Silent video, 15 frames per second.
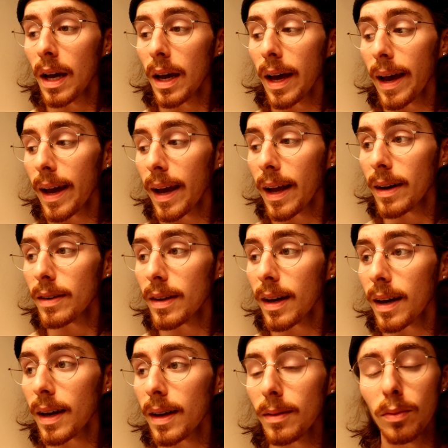And
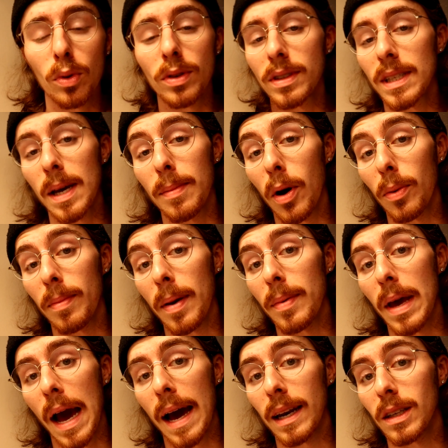we'll see about
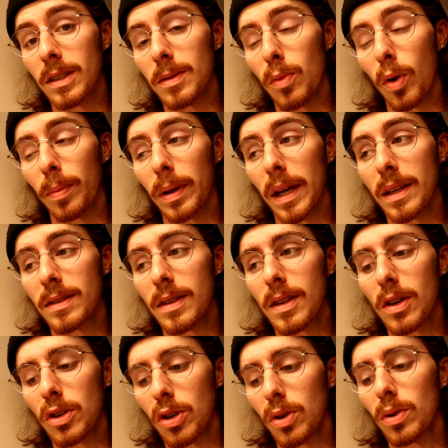maybe adding some more plants in
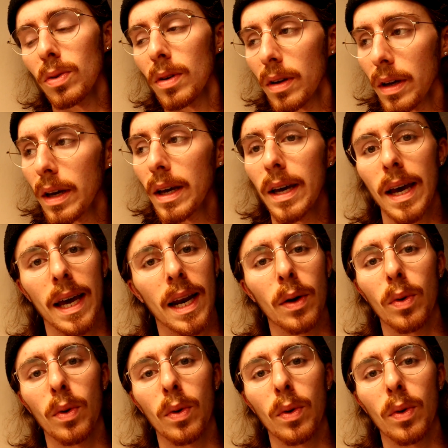there too. And I